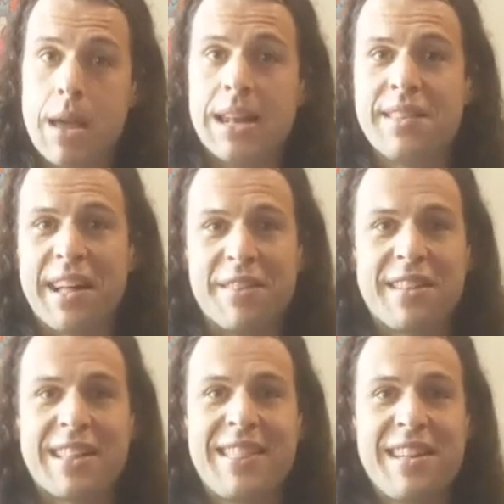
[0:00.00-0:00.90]
and it sounds
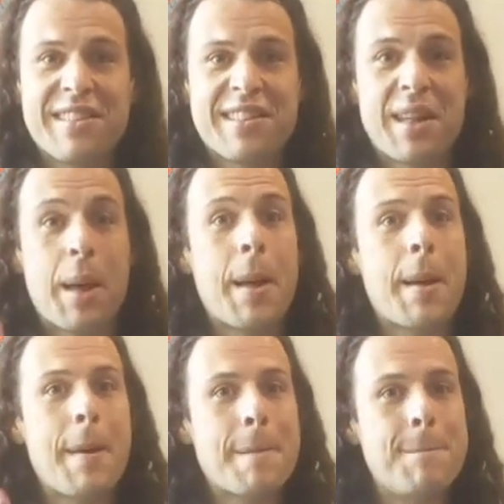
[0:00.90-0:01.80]
like this.
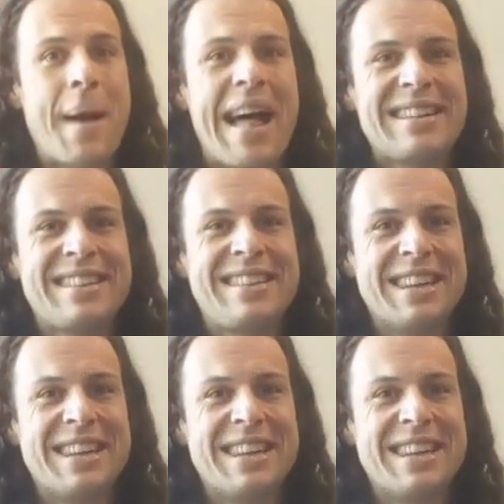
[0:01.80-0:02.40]
Pata.